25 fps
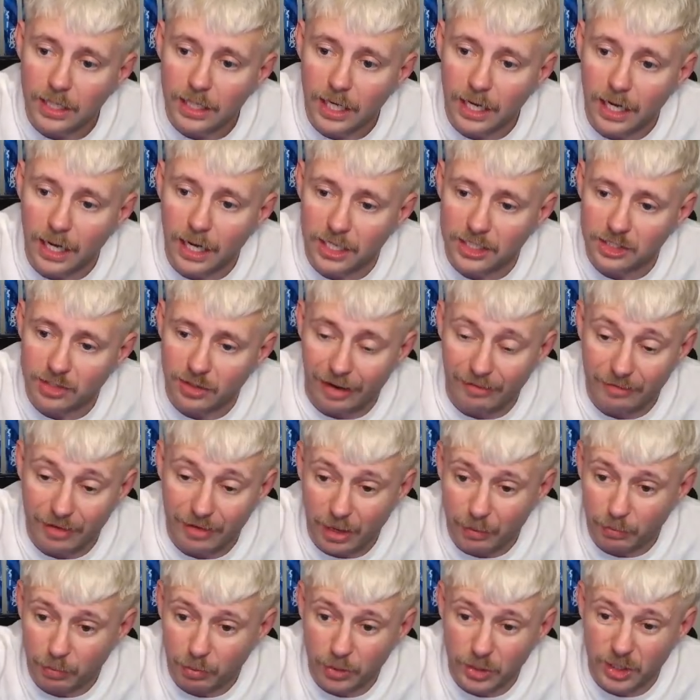So I've
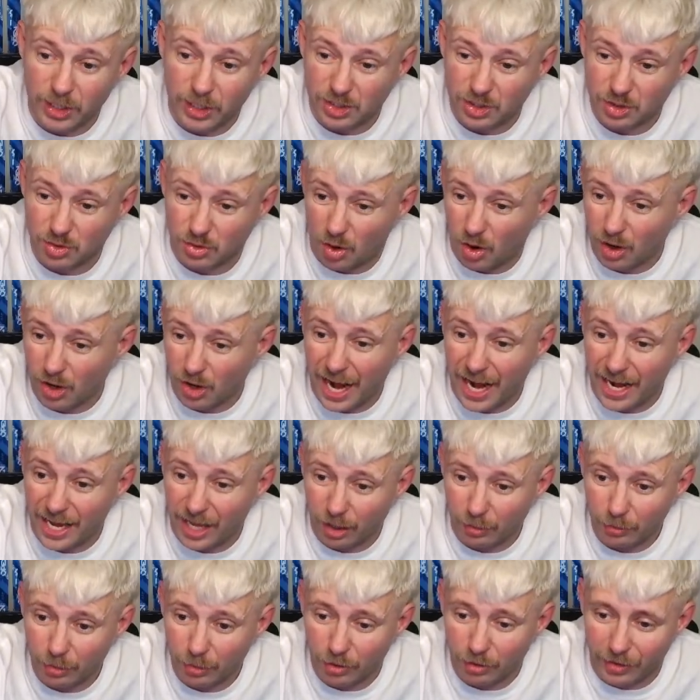got a pretty strong high
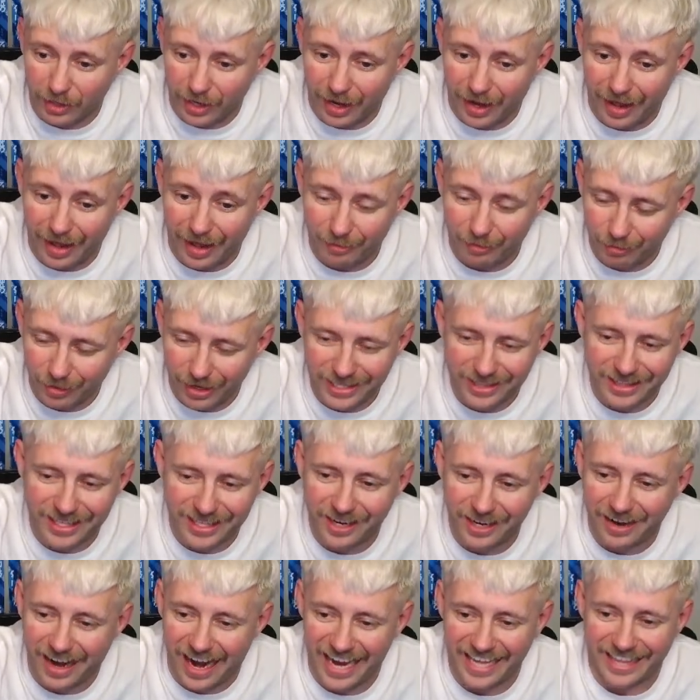elbow, and right
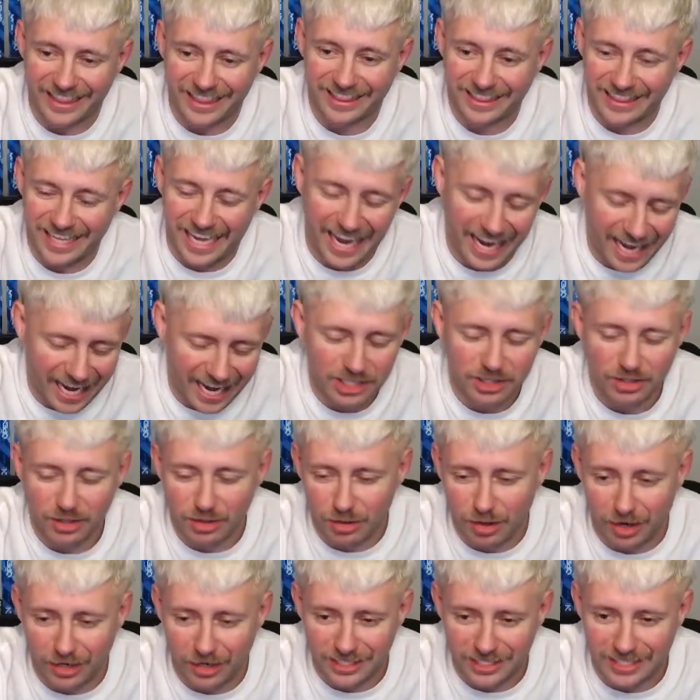there, I actually
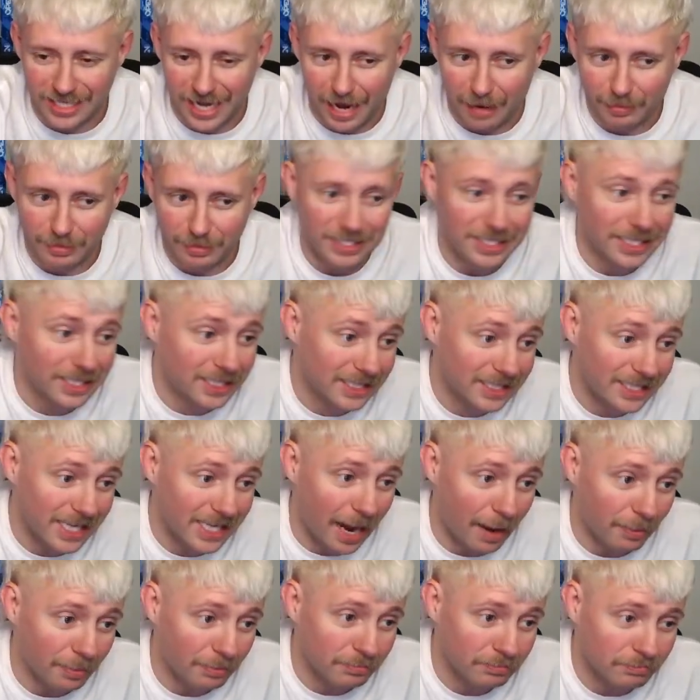thought he tapped. He didn't
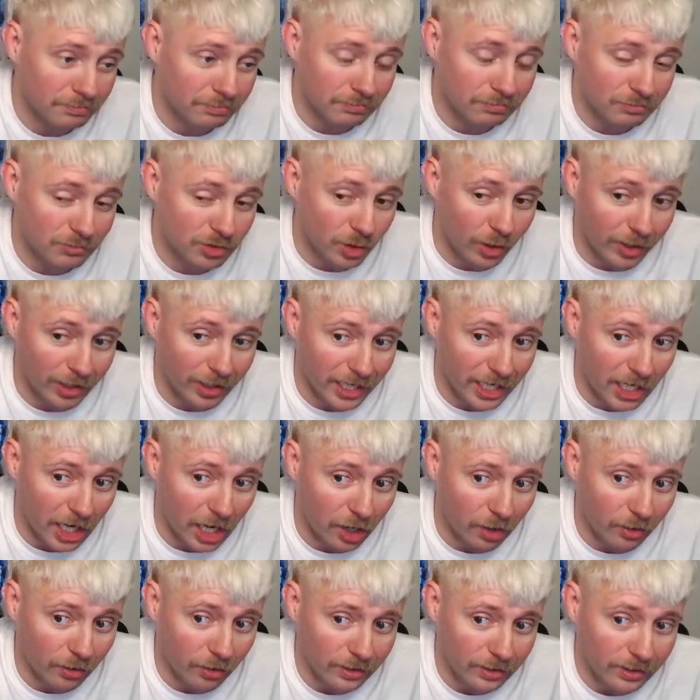tap, so I let
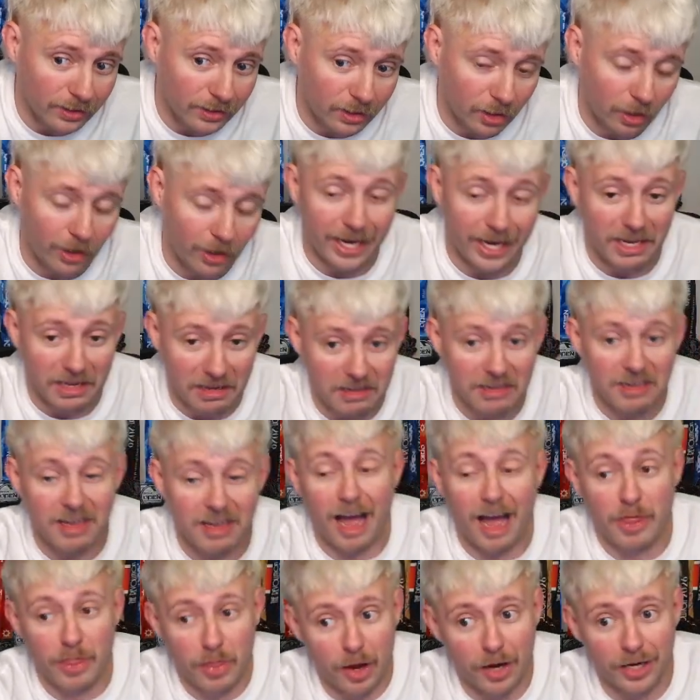go. All right,
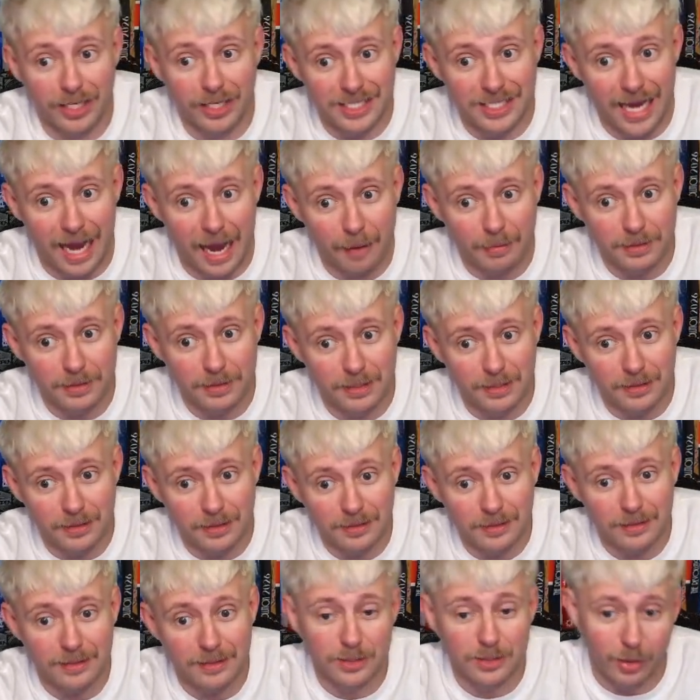I thought he tapped.
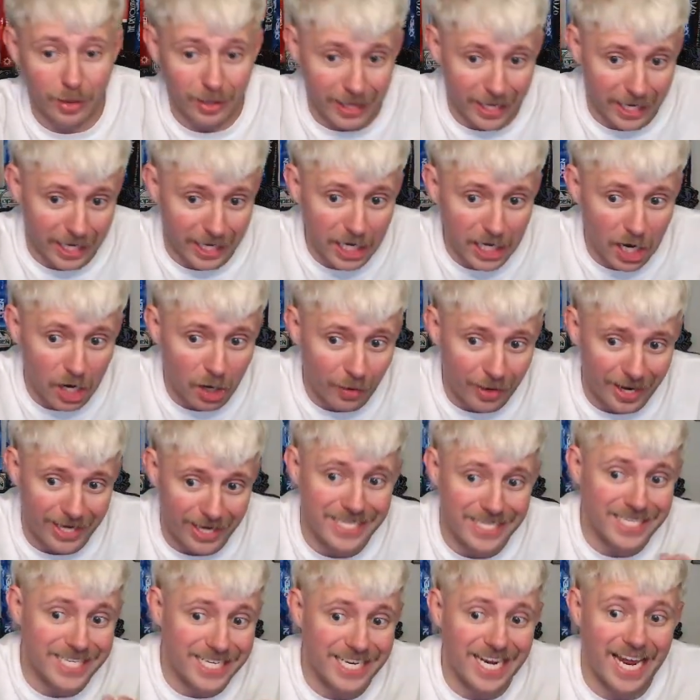So I let go, and
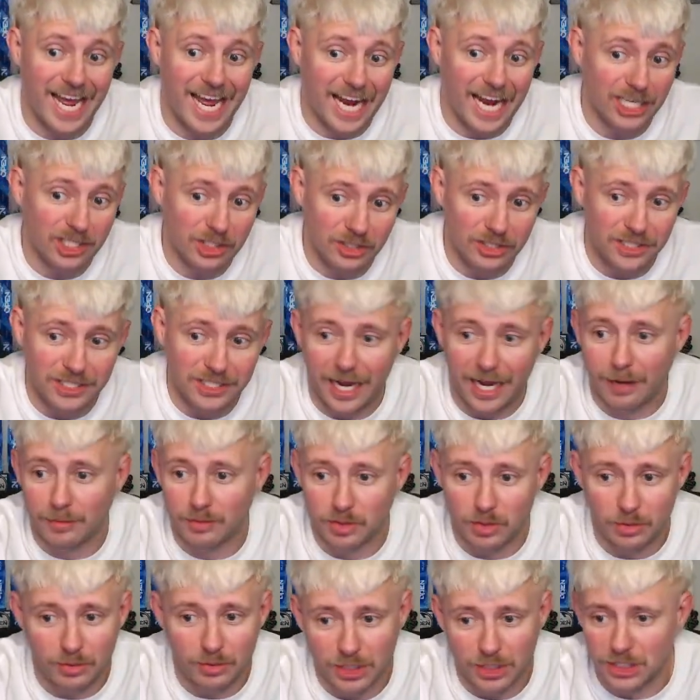he didn't actually tap,
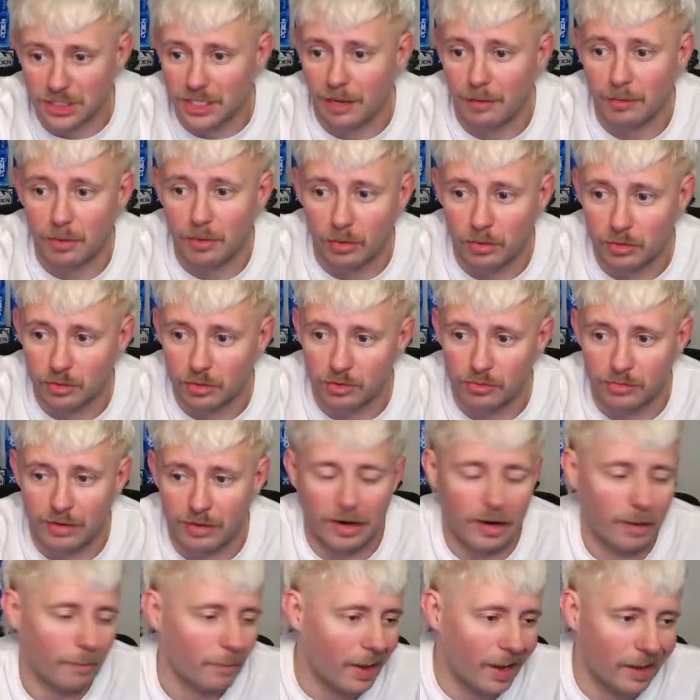so we just kept going through the
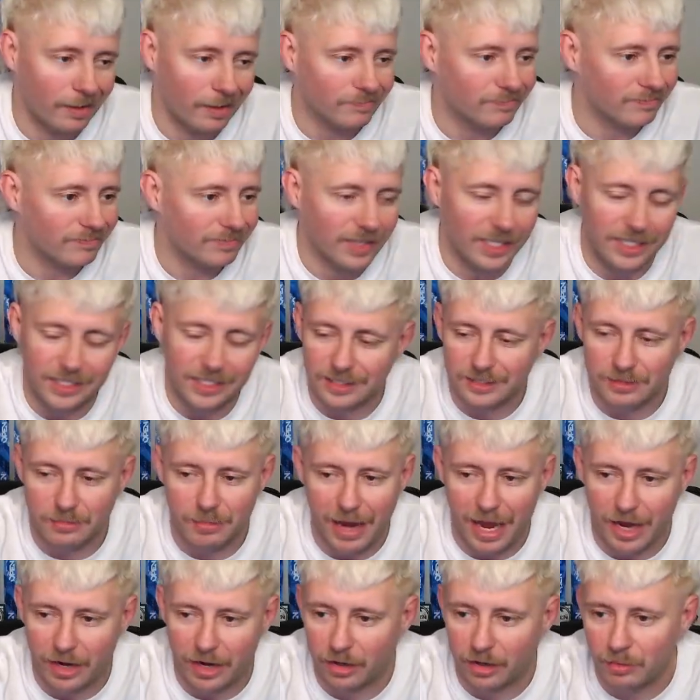round. It doesn't
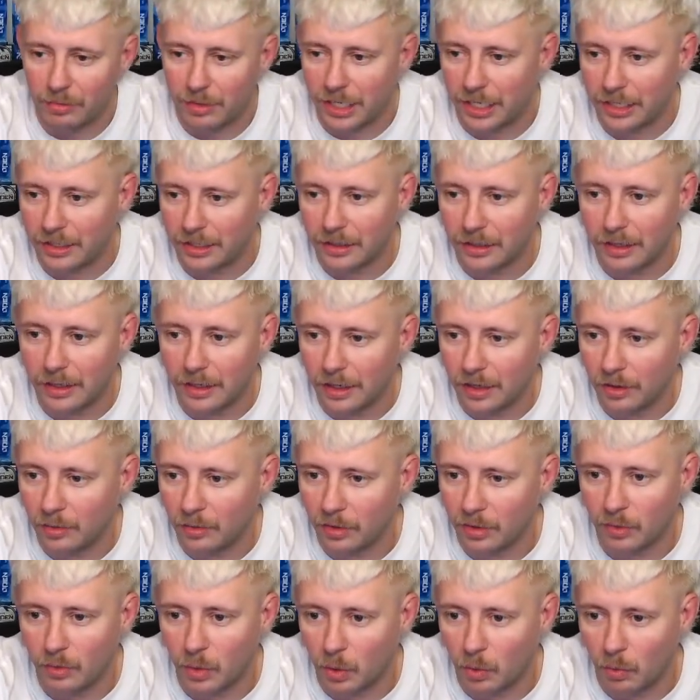matter to me
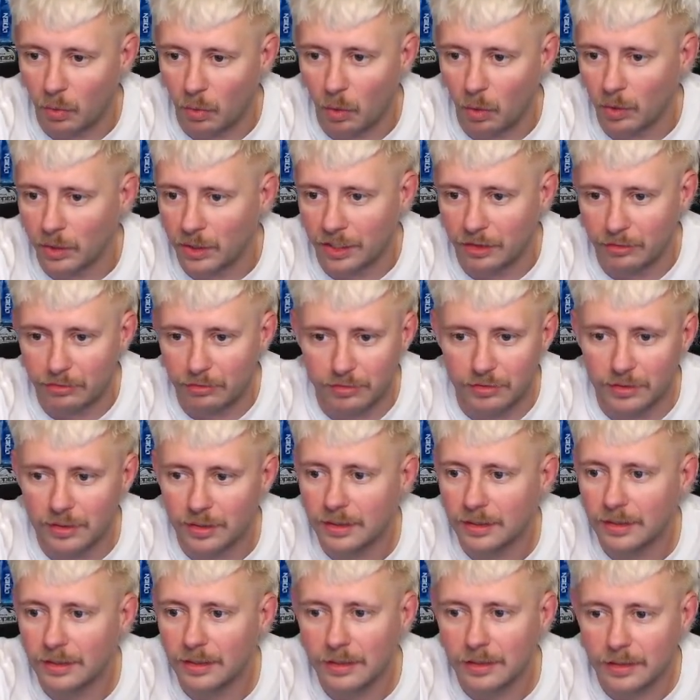when we're rolling. If
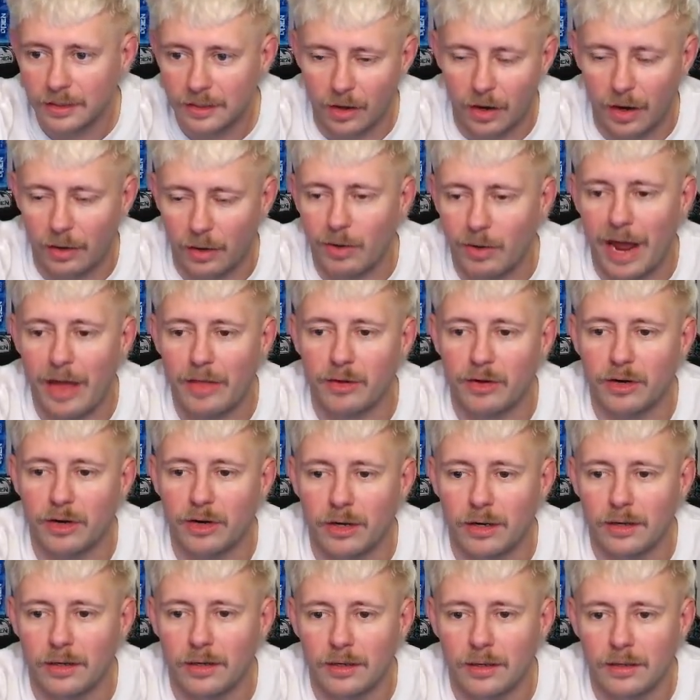I'd rather
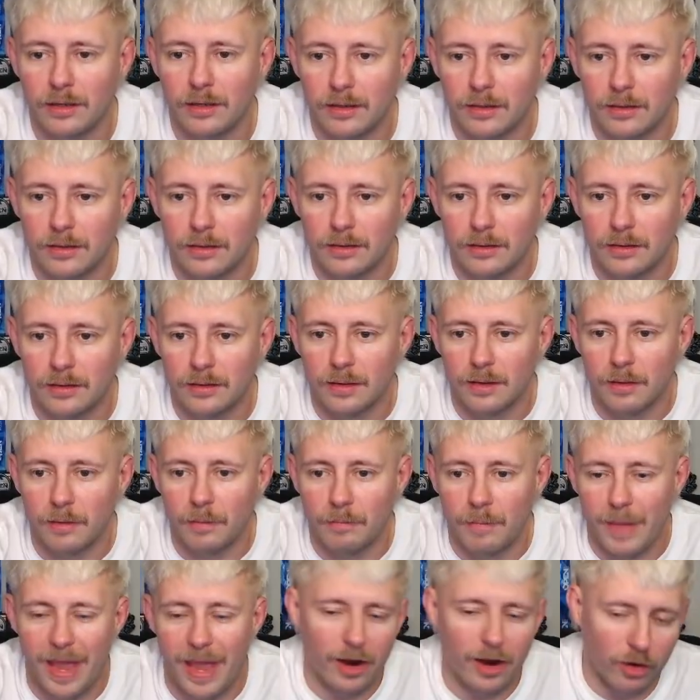
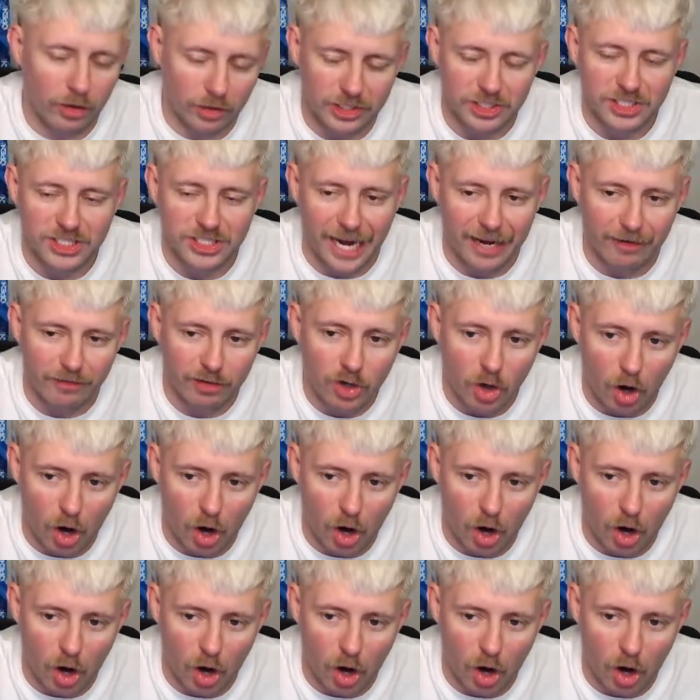err on the side of